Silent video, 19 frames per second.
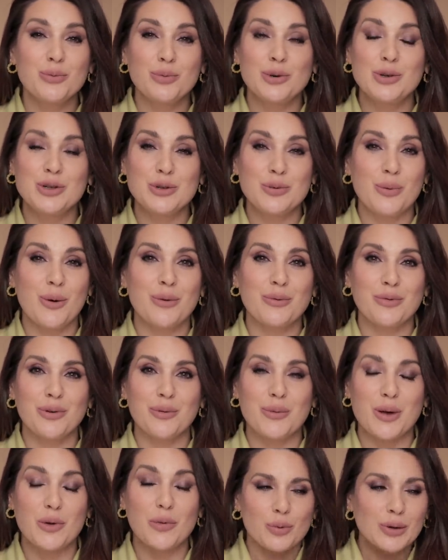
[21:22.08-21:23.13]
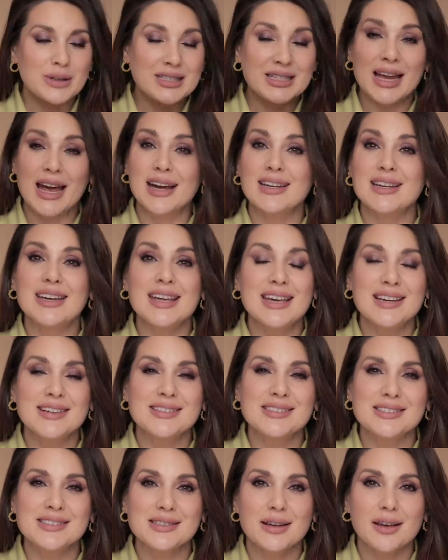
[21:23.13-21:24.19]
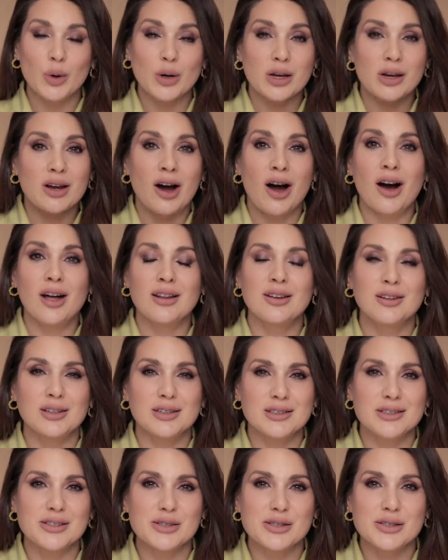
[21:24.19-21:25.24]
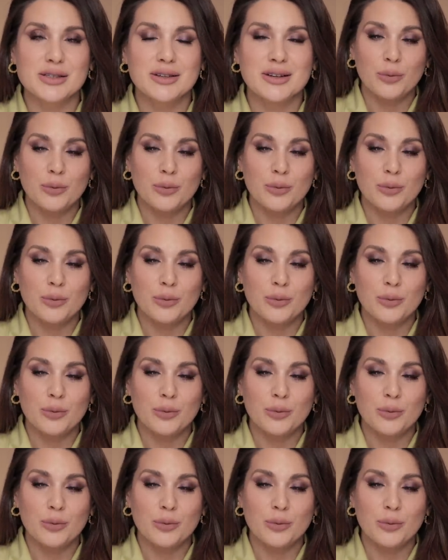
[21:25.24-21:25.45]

would you want from me? What techniques? What colors?